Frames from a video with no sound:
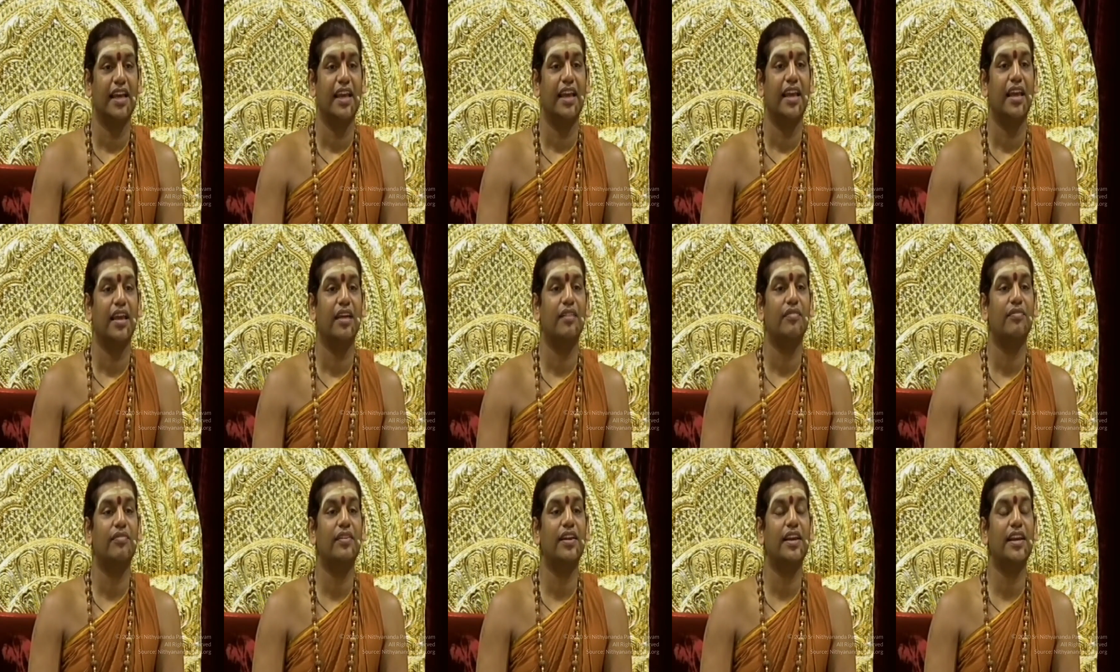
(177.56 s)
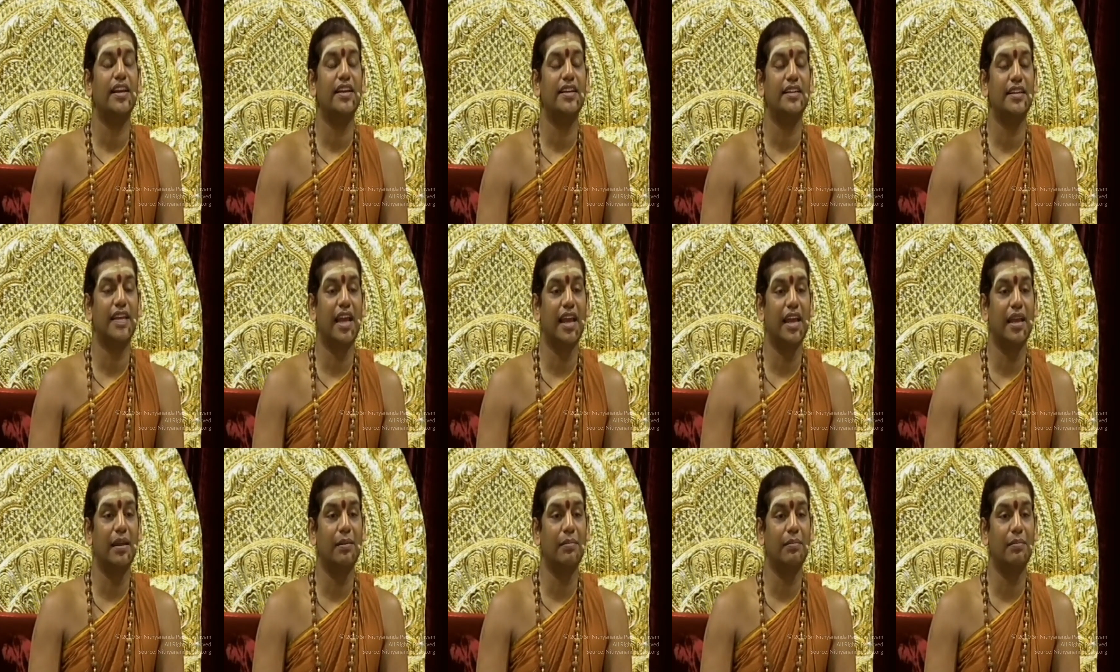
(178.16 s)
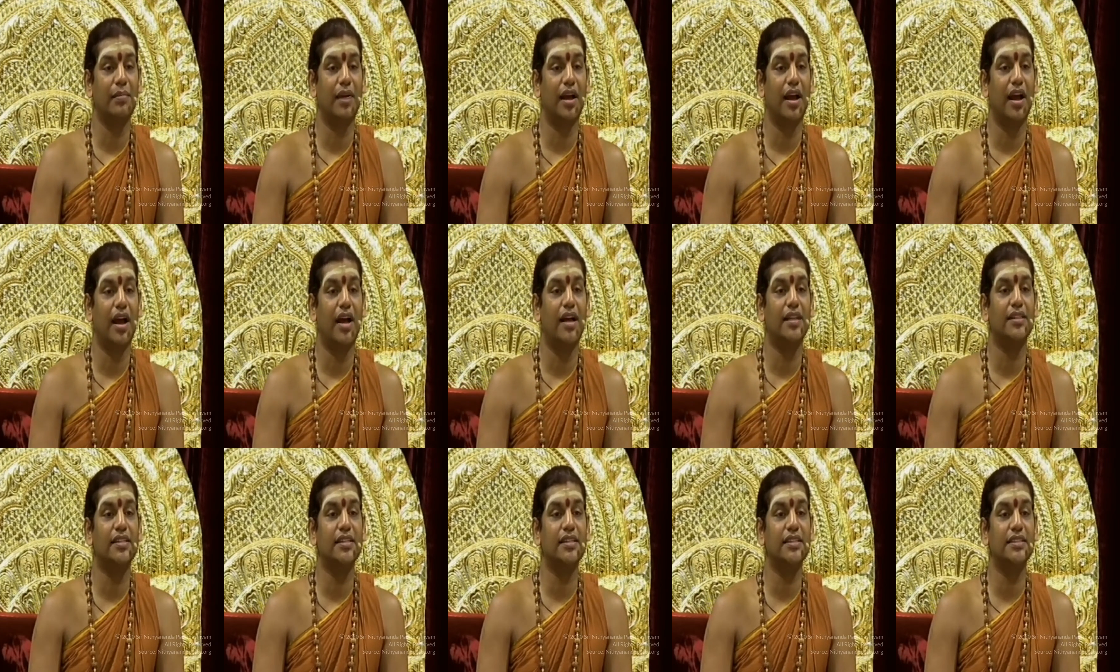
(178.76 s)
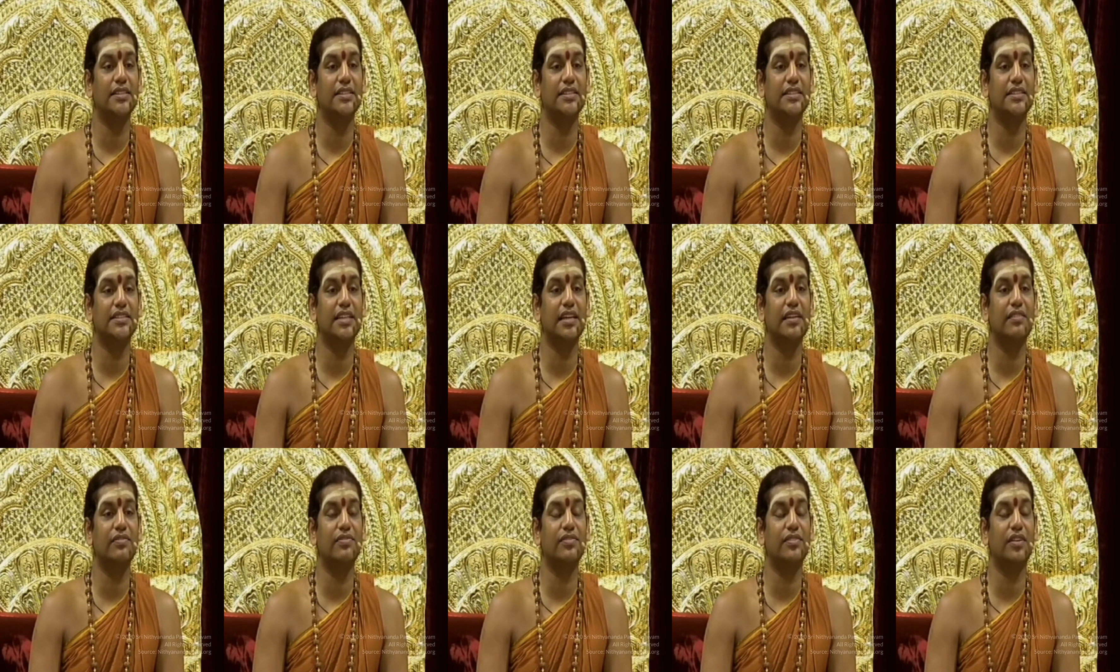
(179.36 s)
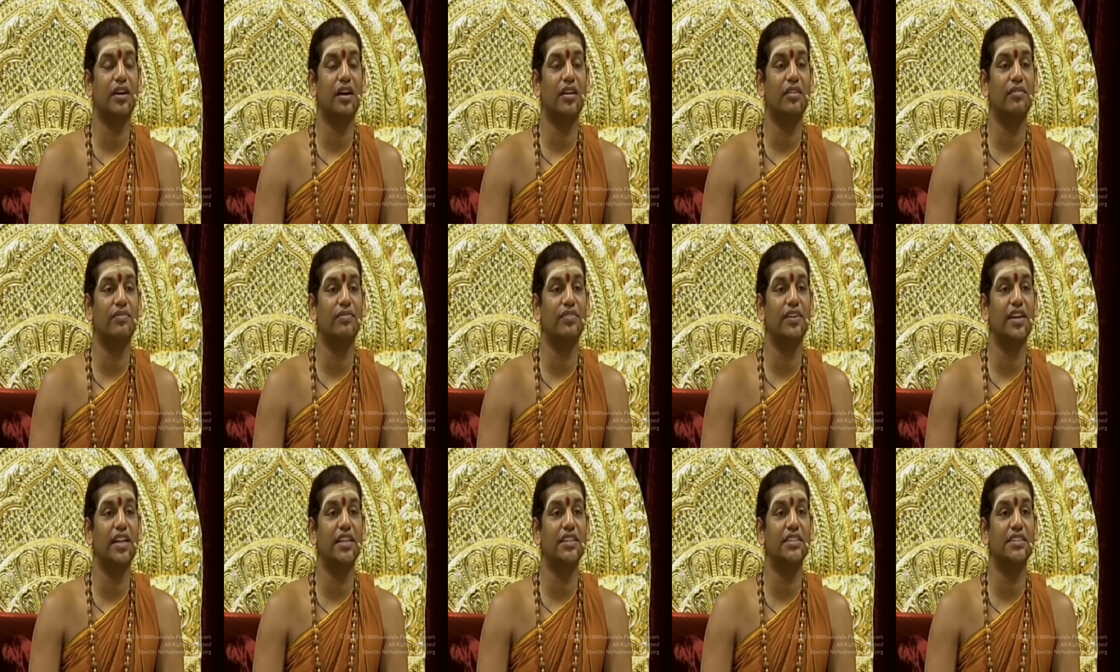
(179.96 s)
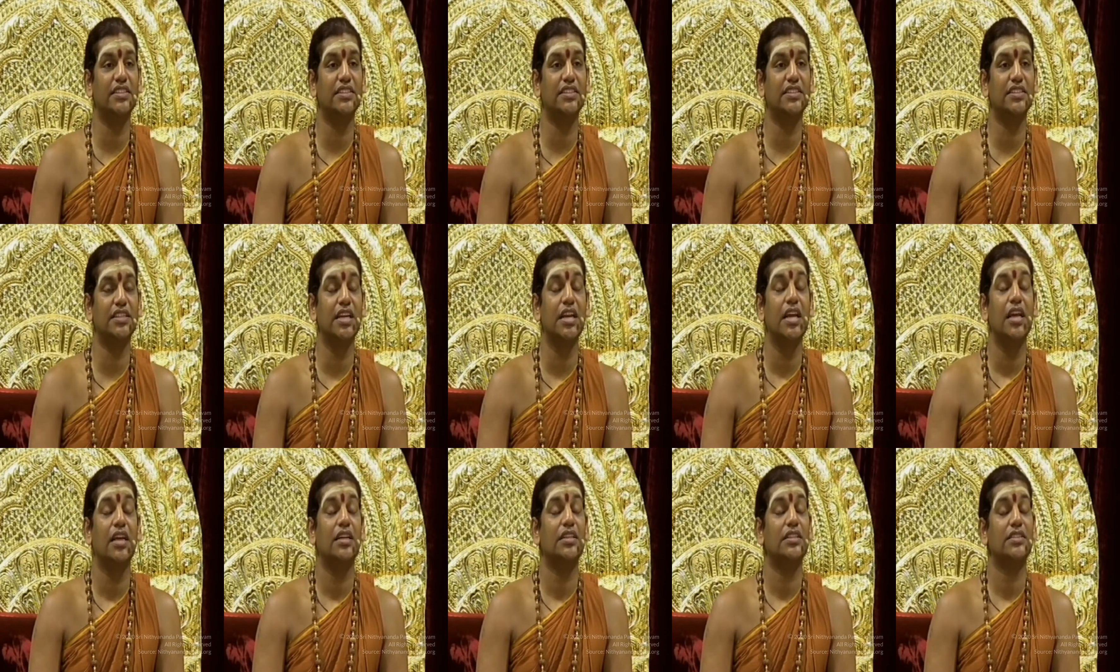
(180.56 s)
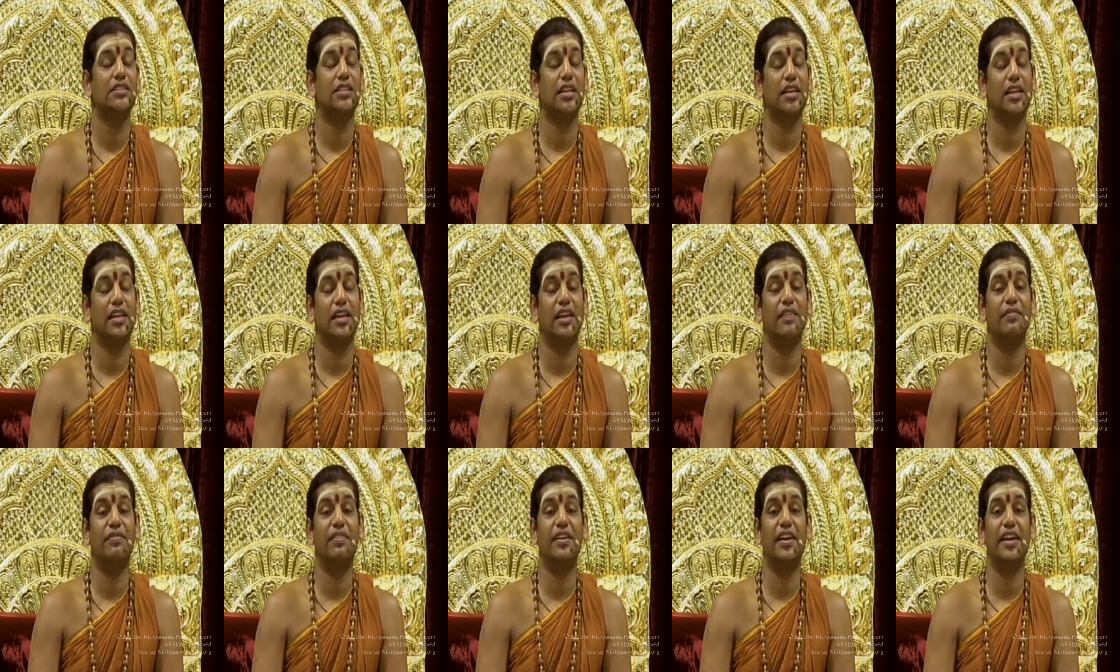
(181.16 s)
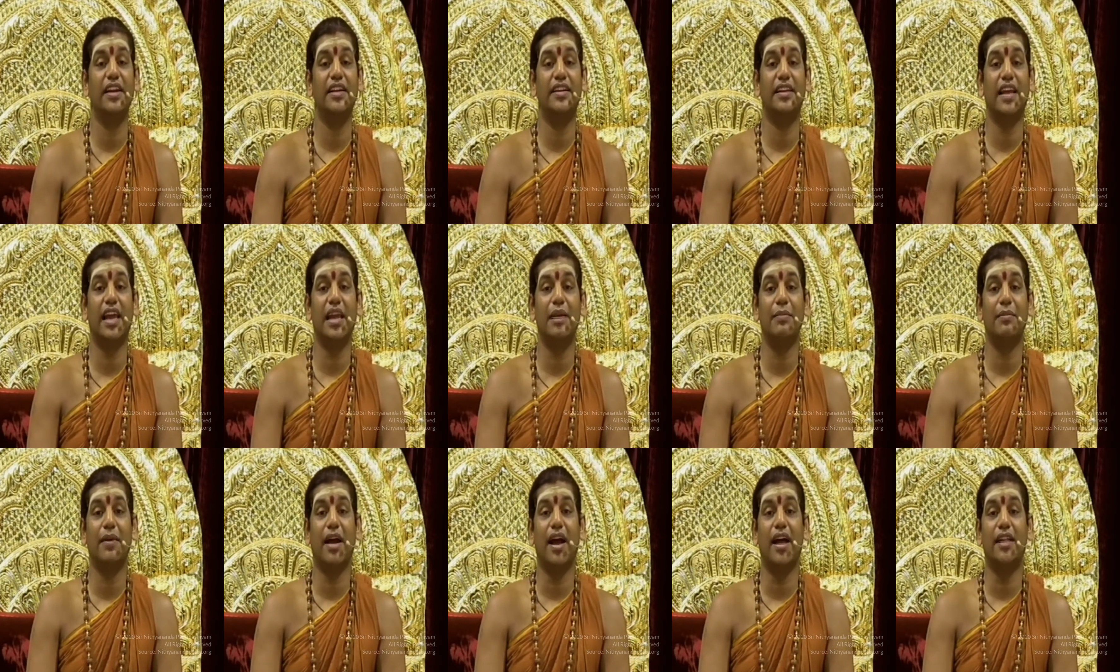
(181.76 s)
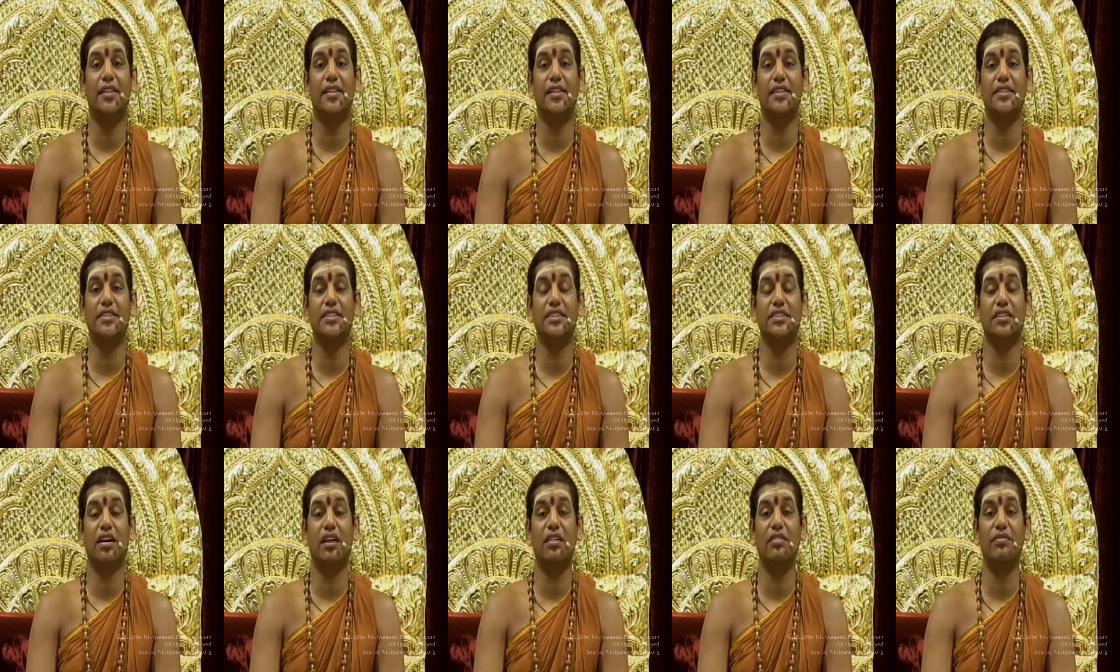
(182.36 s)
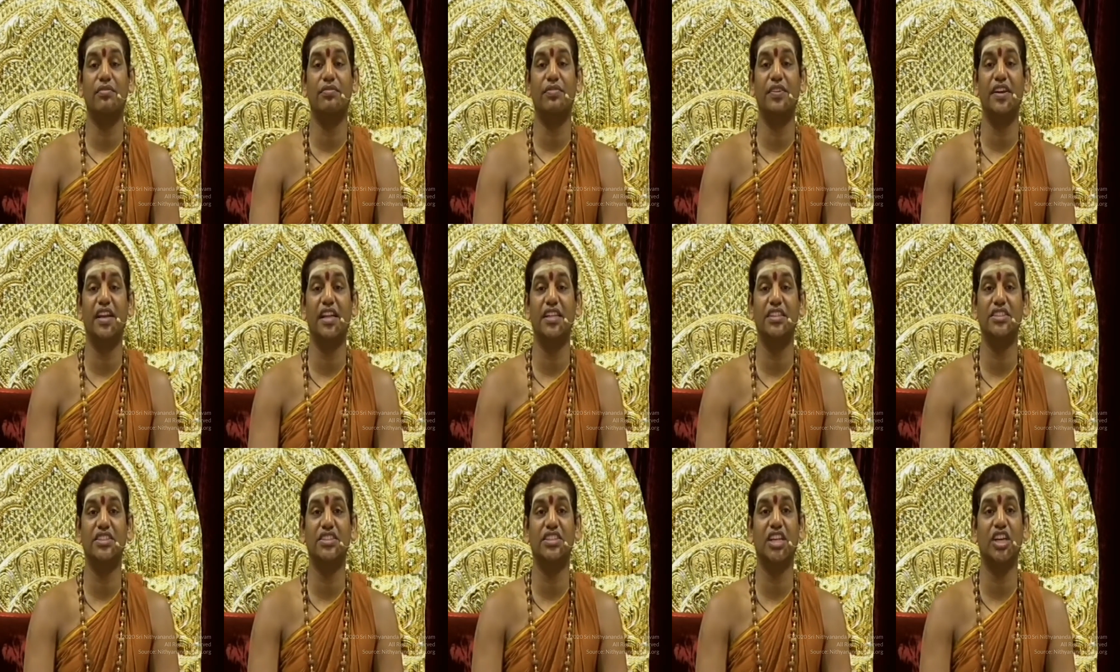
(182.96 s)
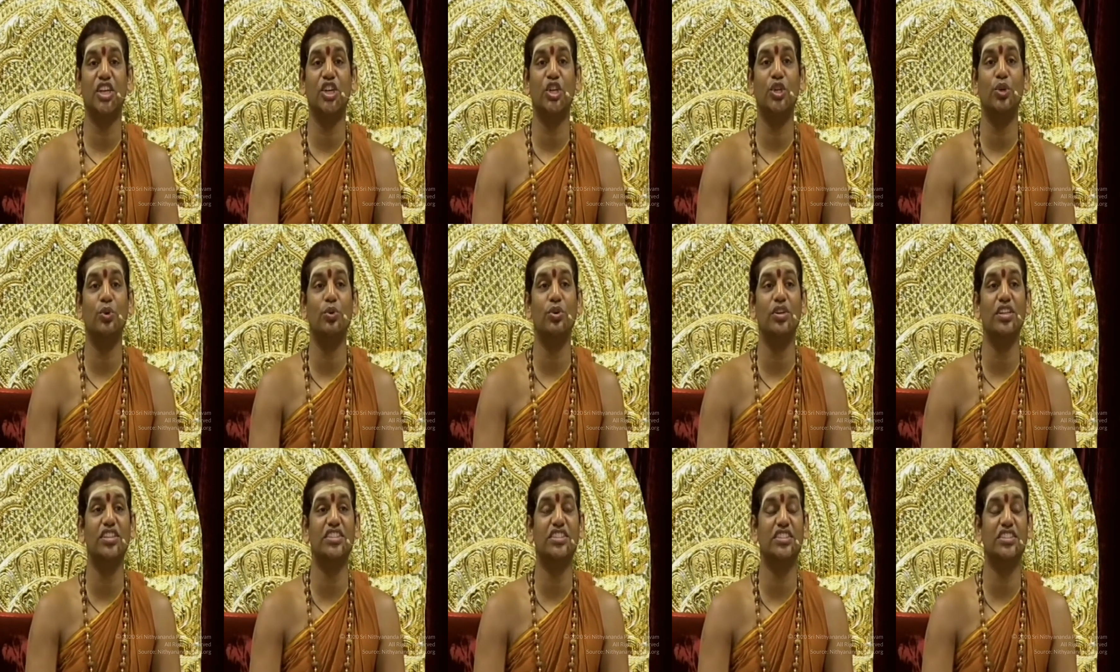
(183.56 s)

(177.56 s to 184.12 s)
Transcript: every time others self confidence, sorry, every time others confidence on you is